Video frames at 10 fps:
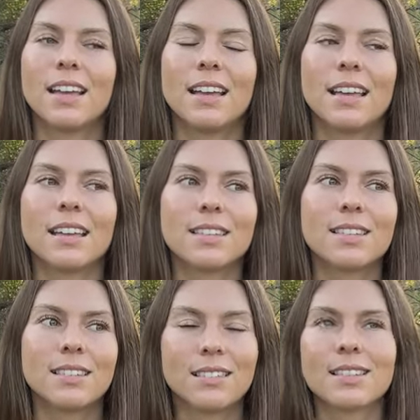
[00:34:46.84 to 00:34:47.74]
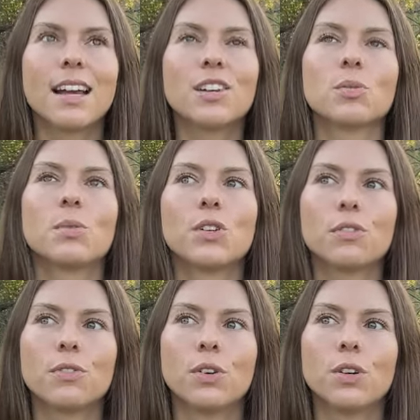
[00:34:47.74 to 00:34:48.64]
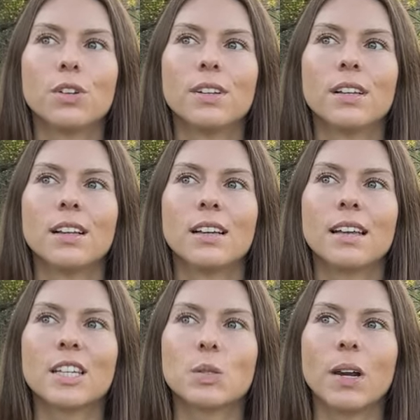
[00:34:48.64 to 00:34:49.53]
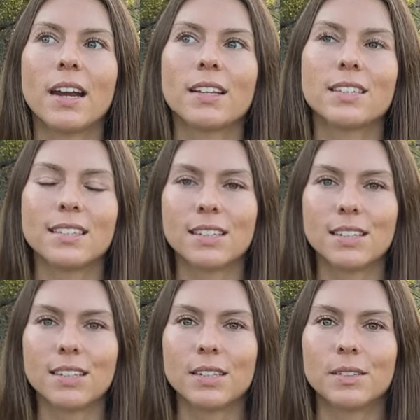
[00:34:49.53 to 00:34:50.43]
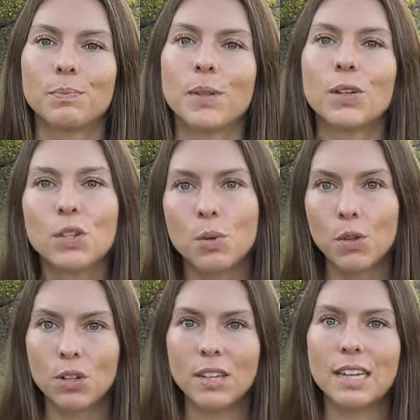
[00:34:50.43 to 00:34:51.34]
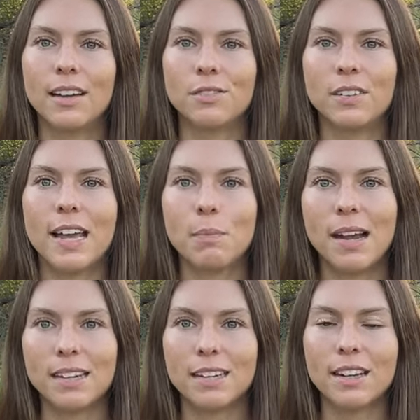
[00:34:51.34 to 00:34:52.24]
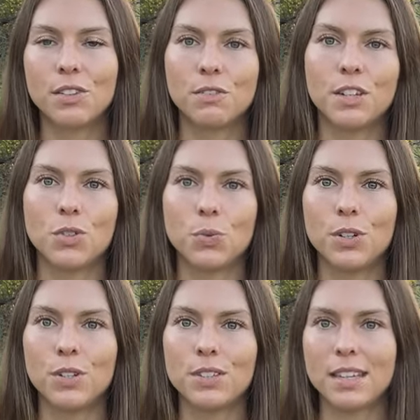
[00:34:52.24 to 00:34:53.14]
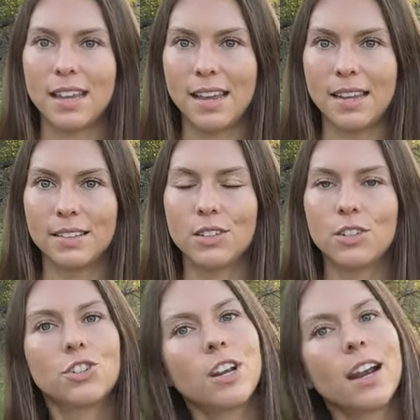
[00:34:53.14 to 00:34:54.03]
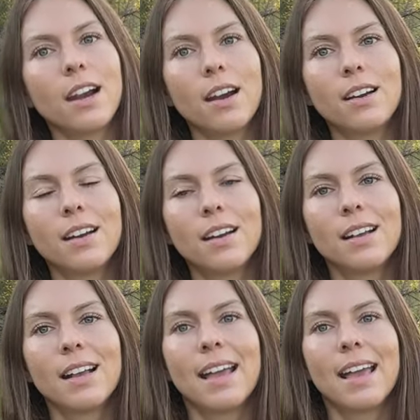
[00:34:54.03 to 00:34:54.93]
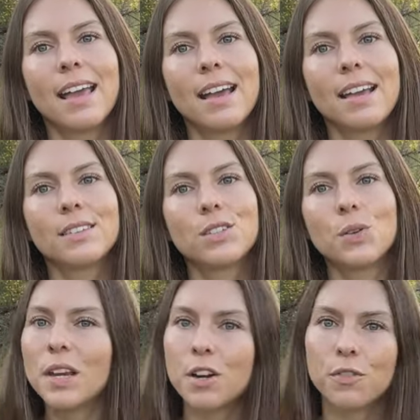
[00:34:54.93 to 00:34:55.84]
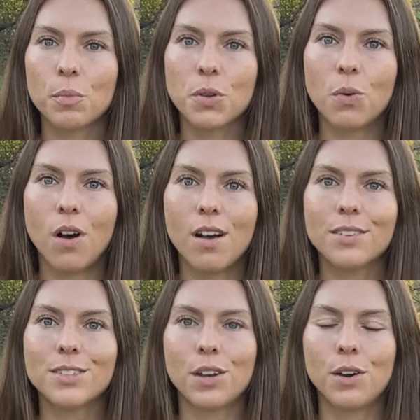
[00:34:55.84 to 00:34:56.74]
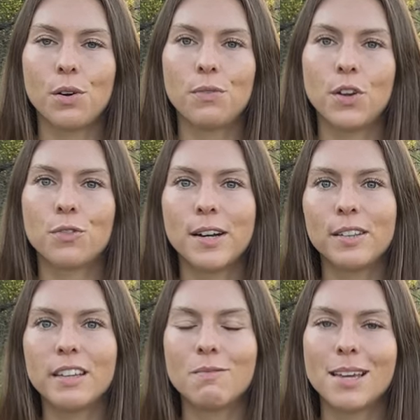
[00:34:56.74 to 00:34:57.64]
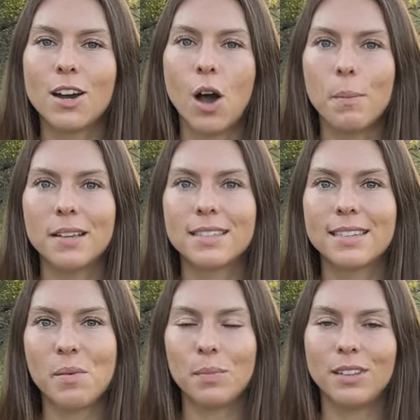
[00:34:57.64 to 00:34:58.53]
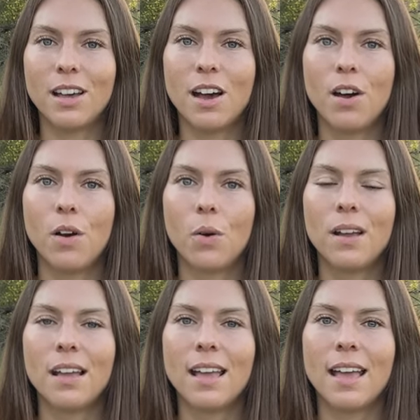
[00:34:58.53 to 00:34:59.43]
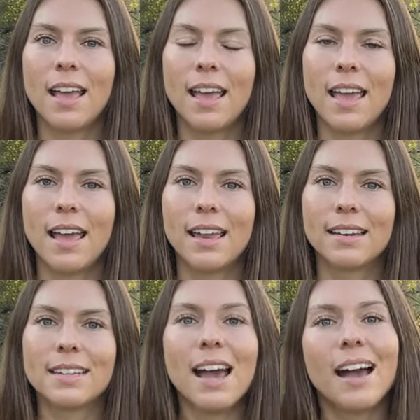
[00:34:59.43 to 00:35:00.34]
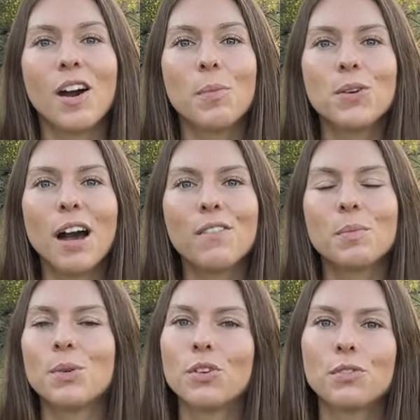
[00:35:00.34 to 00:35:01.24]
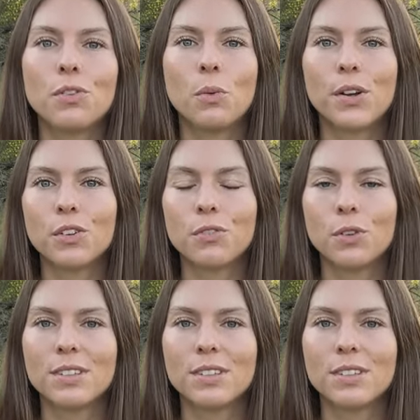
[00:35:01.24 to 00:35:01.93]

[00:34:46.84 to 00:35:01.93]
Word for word: It is such a beautiful experience to build community of like-minded individuals and to share and to hear from you all. So feel free to leave me comments down below. And yeah, I hope you have a beautiful, wonderful